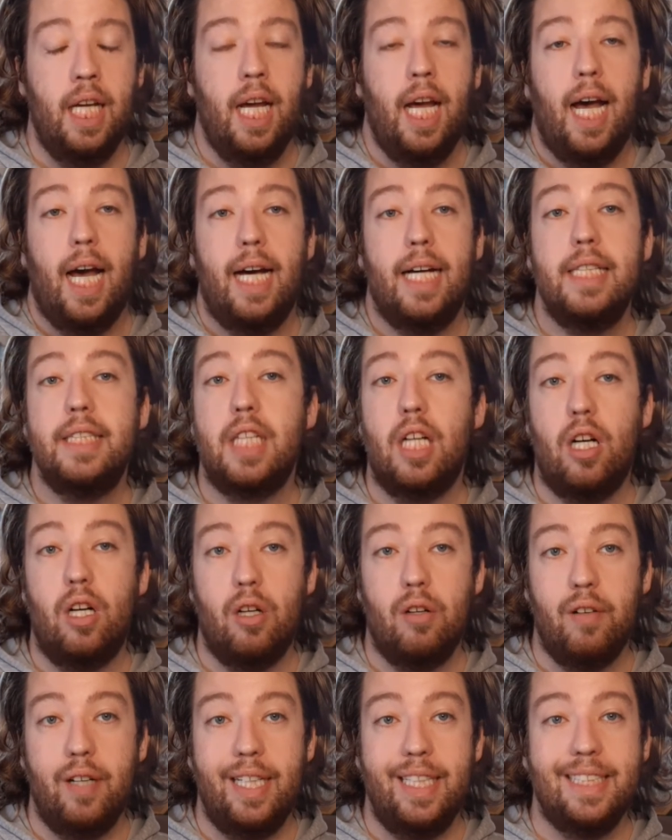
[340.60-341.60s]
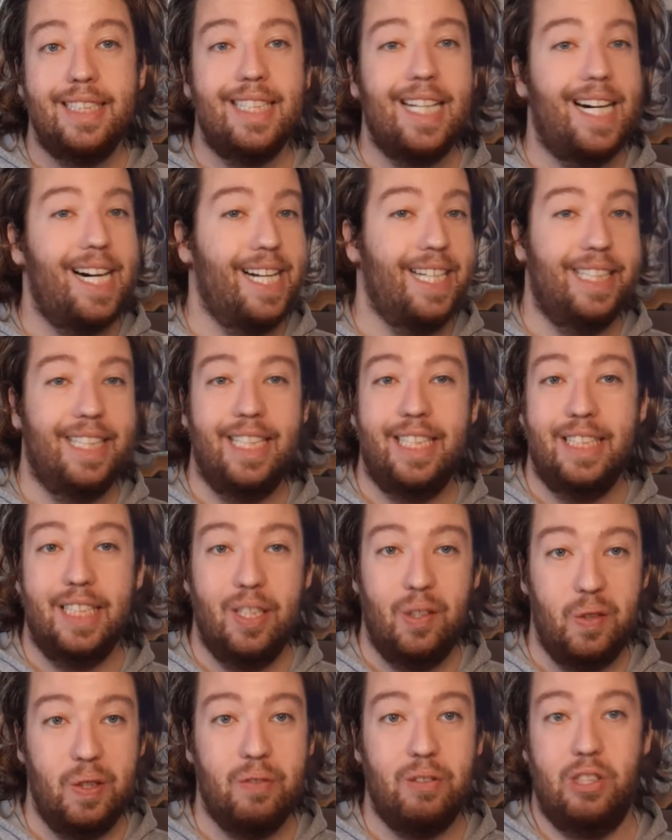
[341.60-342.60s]
As always, I think that
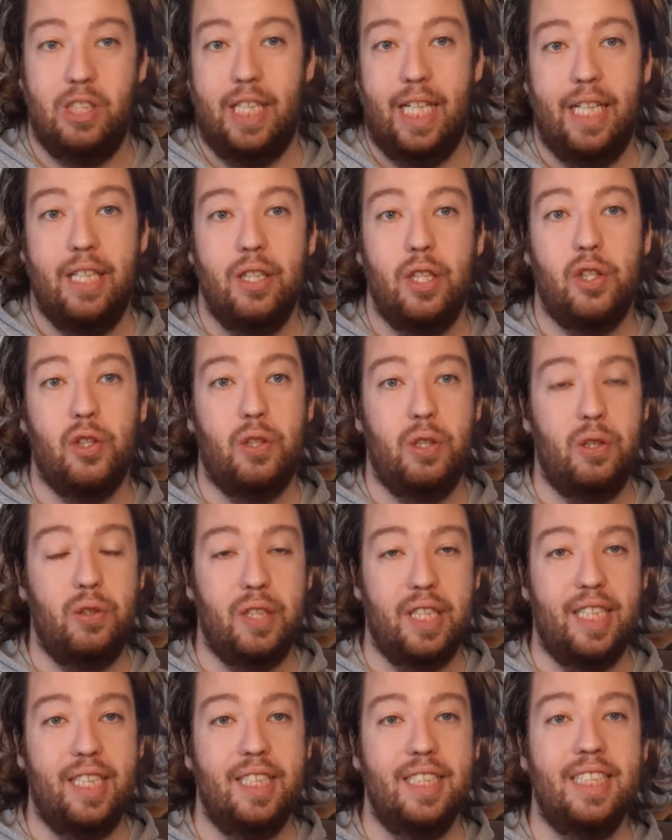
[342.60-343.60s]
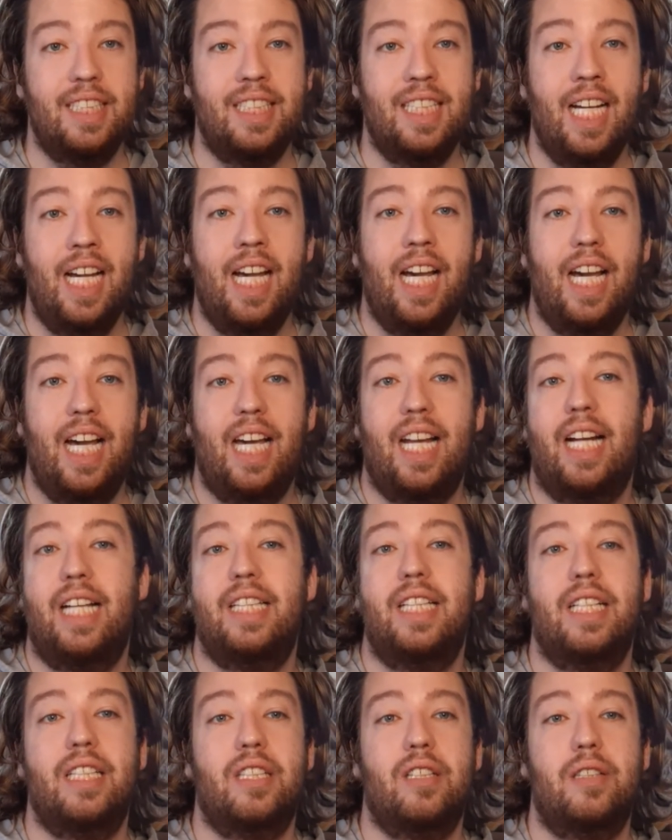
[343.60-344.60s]
we will get through this, and I
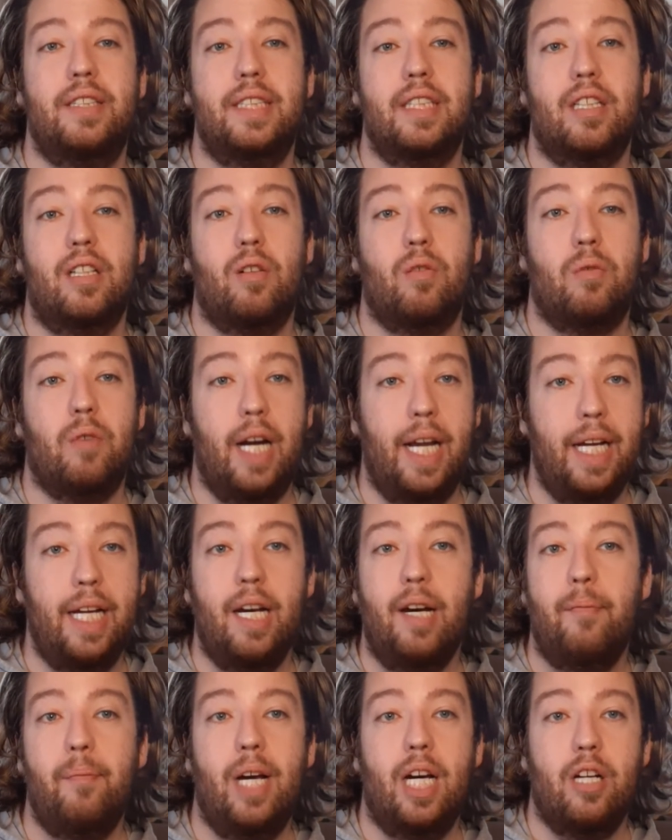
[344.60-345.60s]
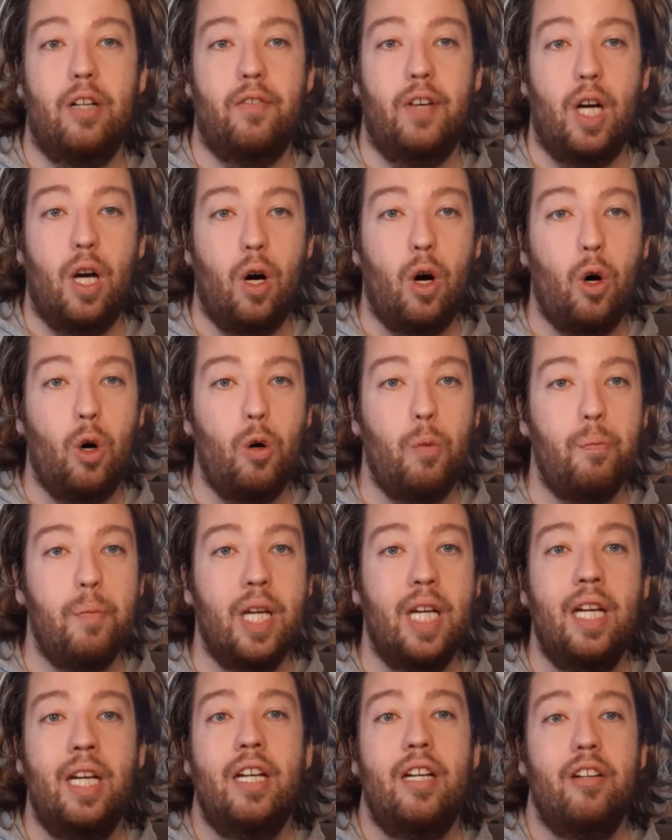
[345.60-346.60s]
think there's a great amount of hope,
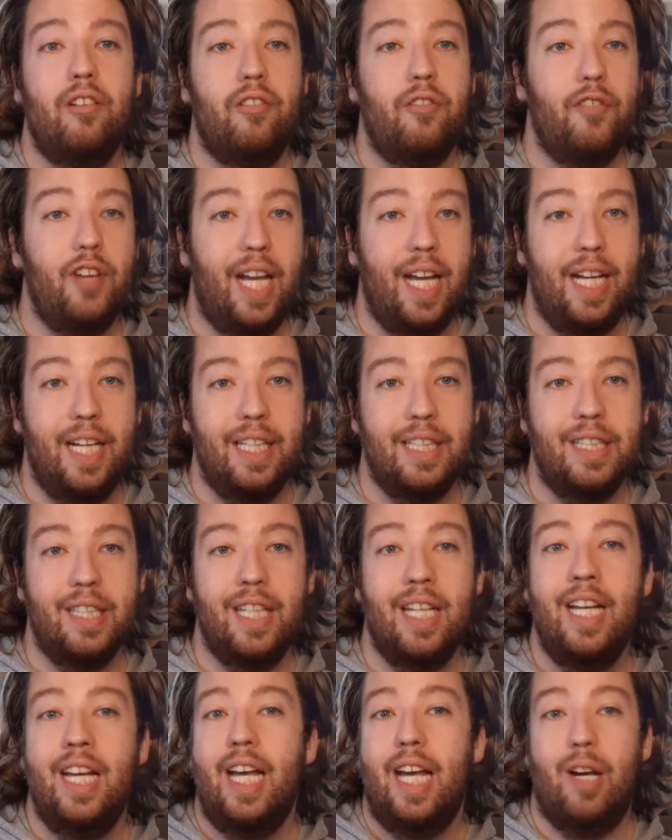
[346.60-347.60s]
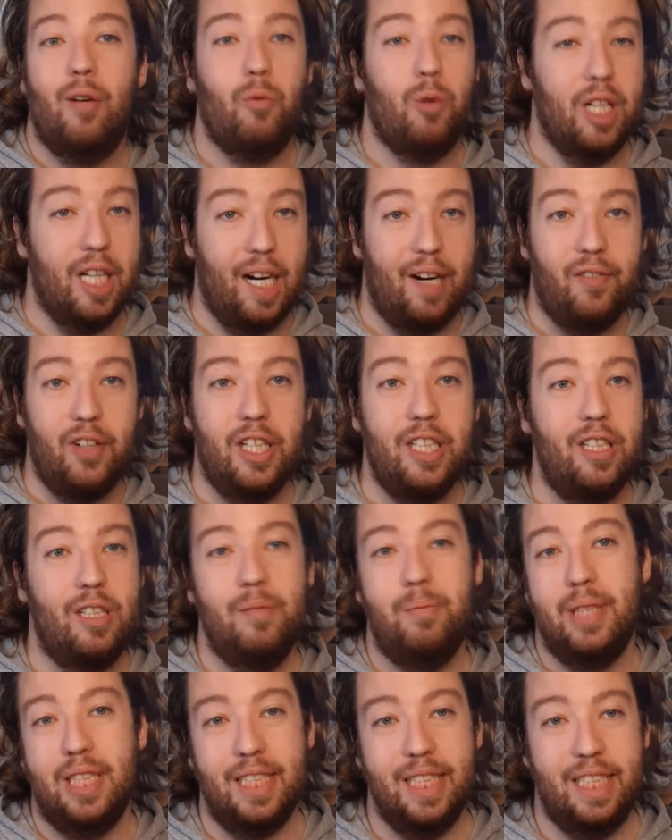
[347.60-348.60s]
faith, and whatever your
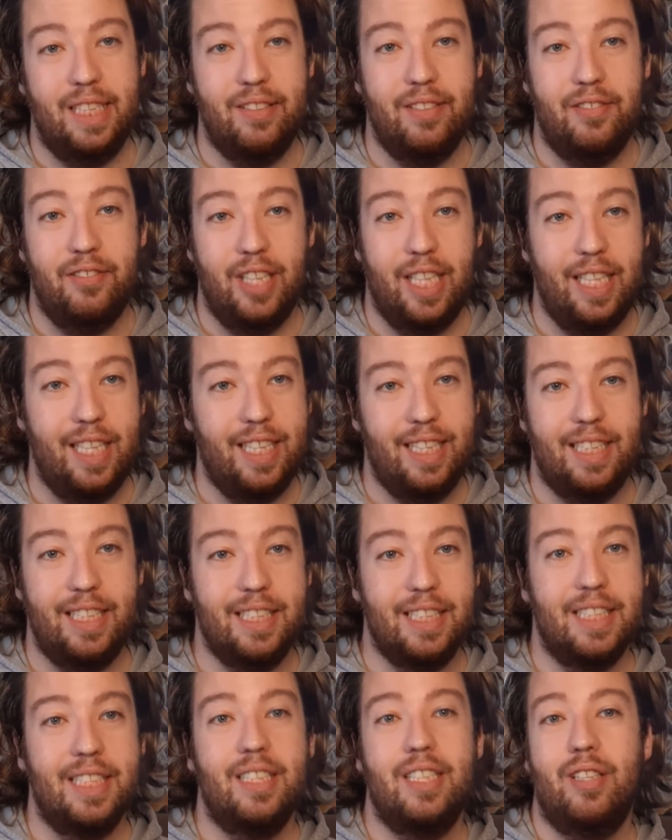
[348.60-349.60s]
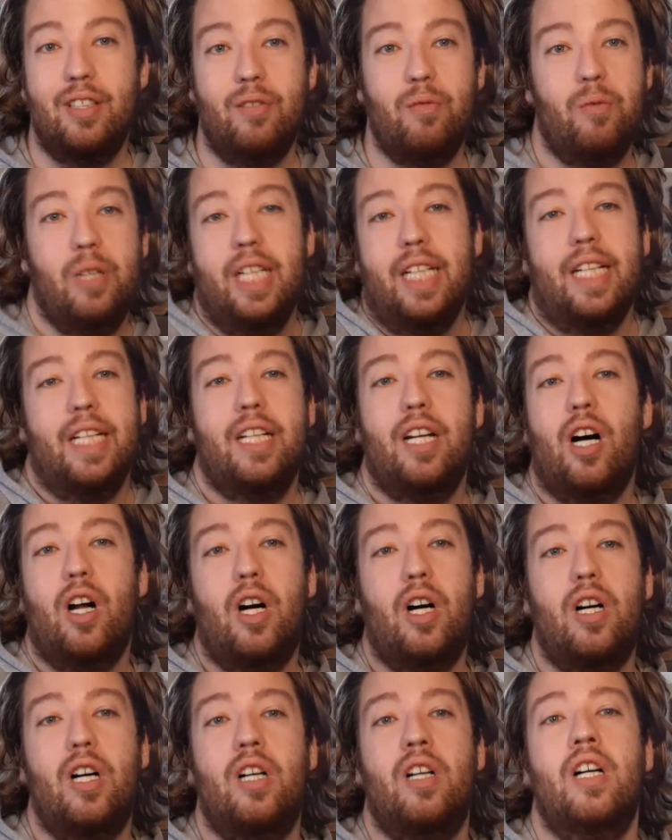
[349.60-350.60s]
belief is, we can
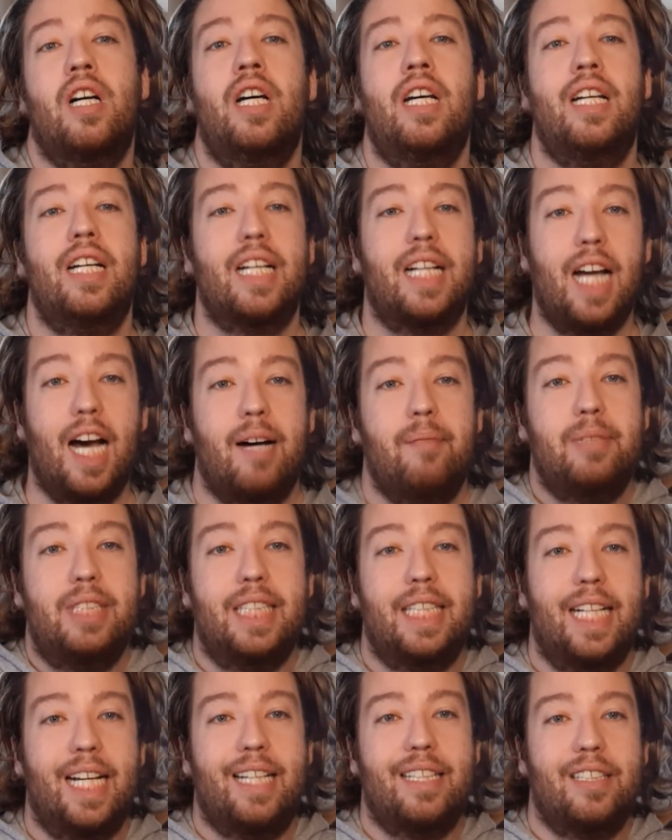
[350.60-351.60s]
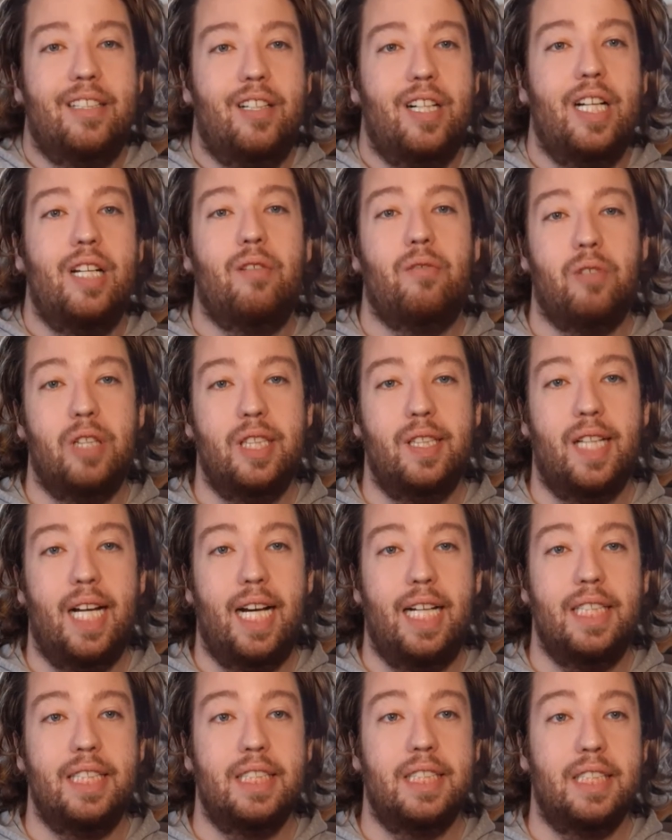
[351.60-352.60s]
all come together and
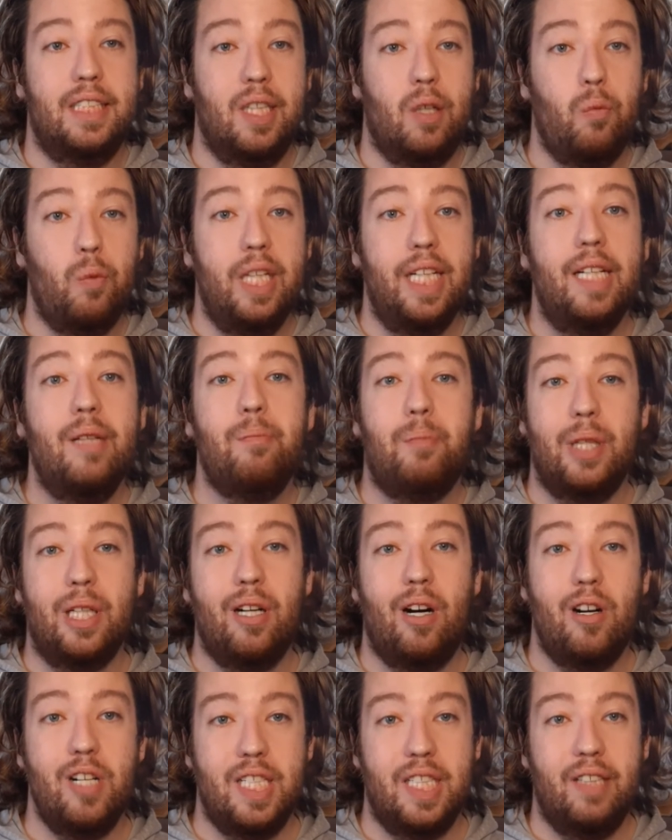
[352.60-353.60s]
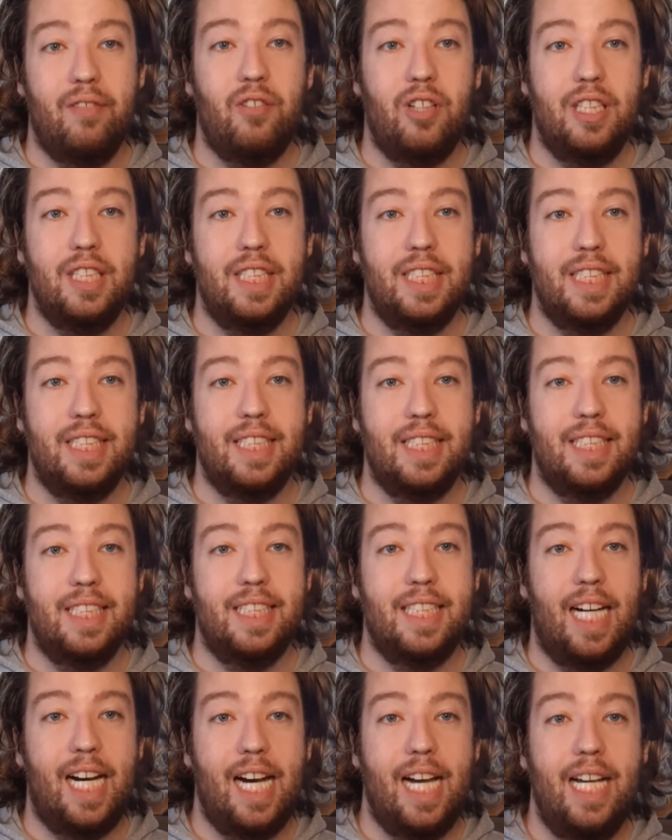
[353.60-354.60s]
realize that we can put our differences
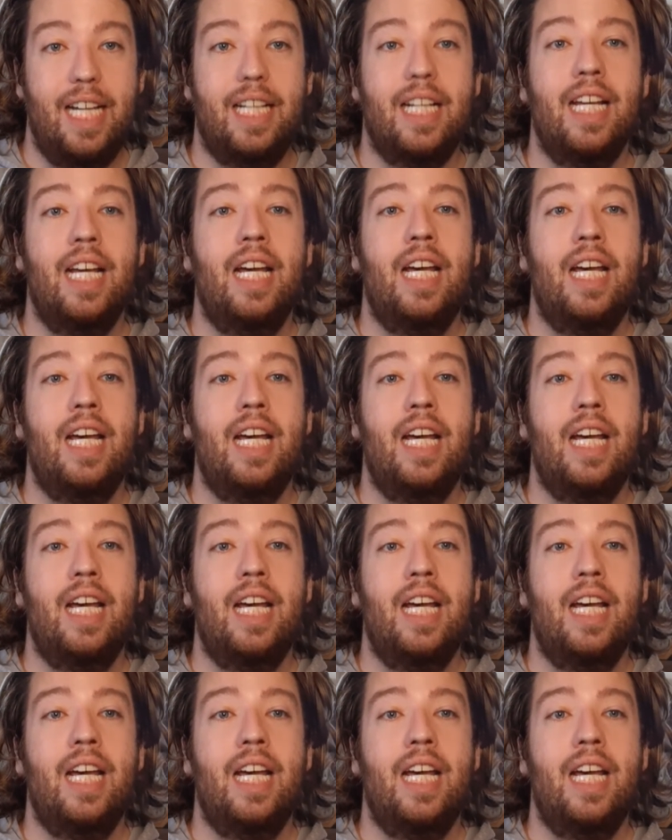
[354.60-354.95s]
aside